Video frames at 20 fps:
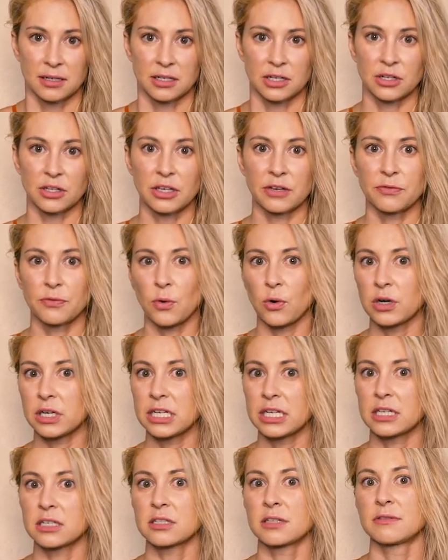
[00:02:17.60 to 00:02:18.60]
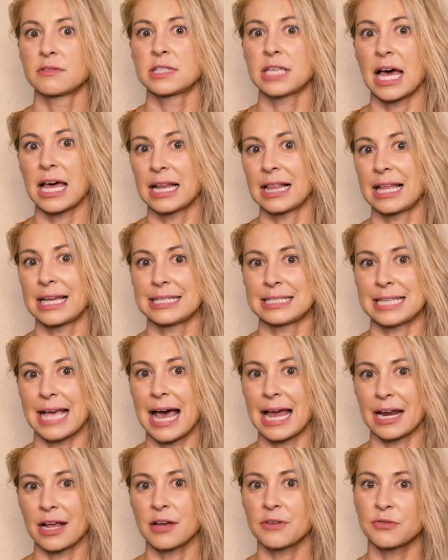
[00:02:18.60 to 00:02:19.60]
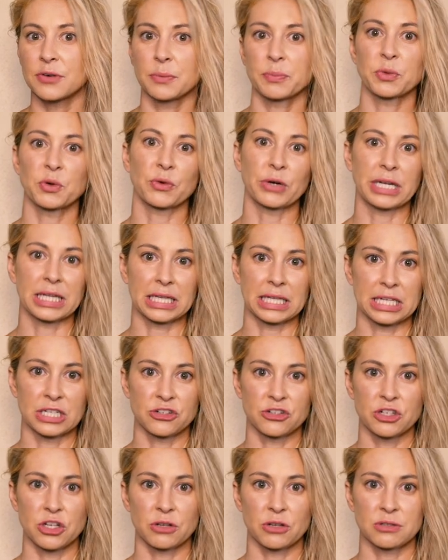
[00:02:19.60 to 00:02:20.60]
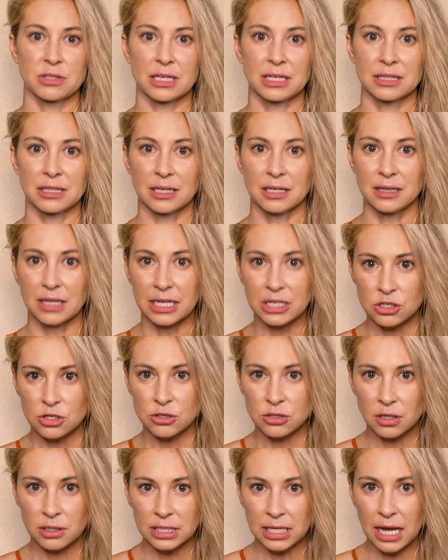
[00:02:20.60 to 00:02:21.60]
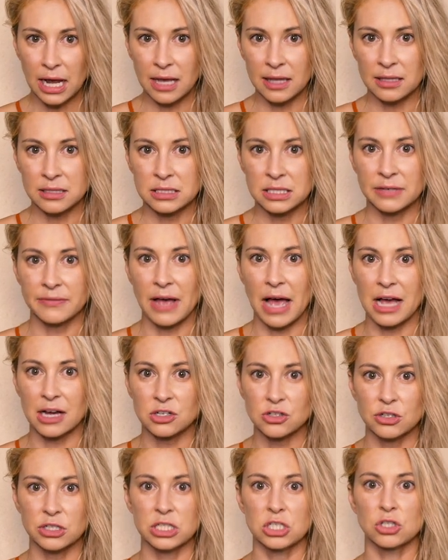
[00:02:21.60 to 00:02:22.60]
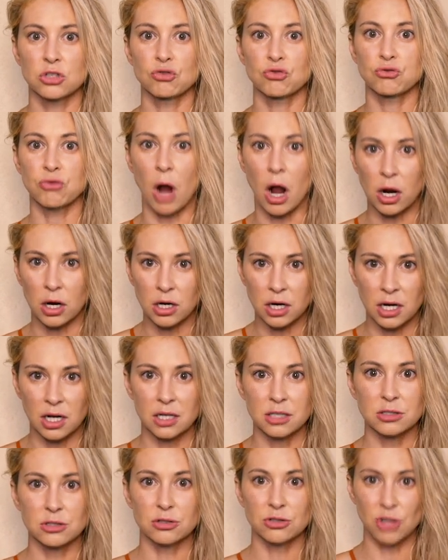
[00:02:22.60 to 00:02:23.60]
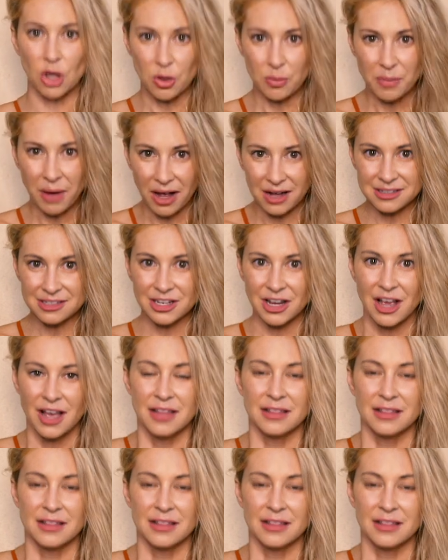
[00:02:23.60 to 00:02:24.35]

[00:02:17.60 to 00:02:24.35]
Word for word: Nearly 40 years of satellite data from Greenland shows that the glaciers on the island have actually shrunk so much